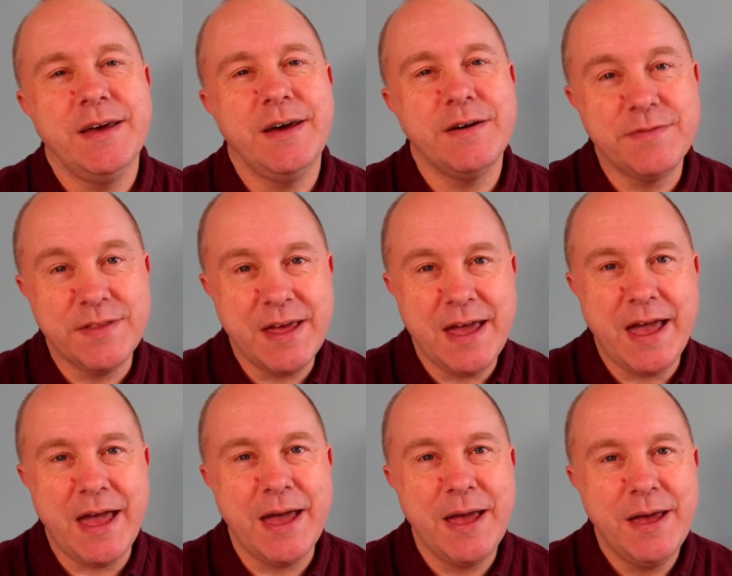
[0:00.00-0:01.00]
of
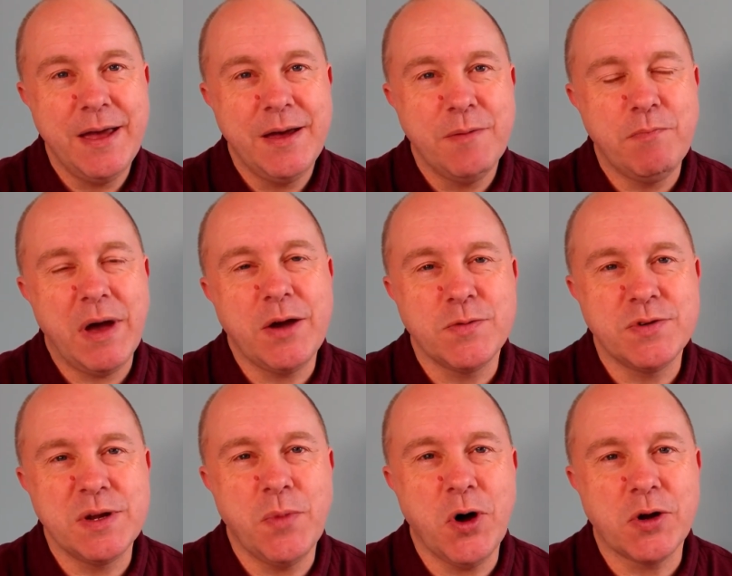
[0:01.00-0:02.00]
their
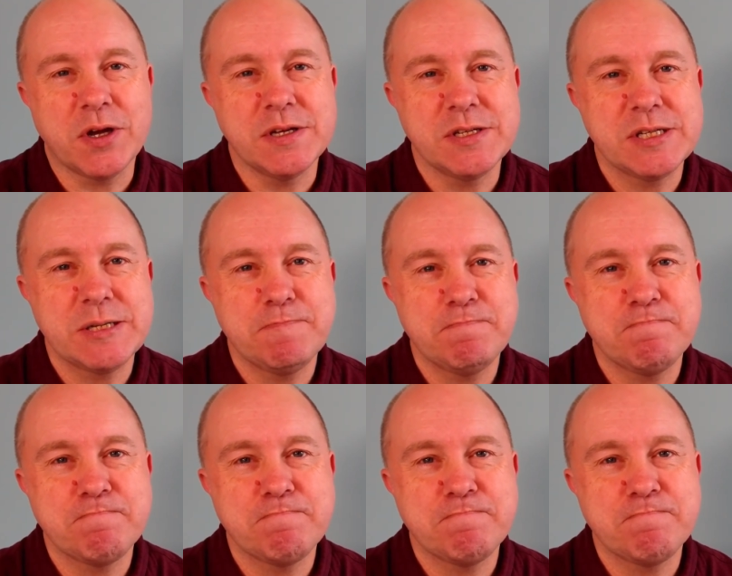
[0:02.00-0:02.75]
boundary markers.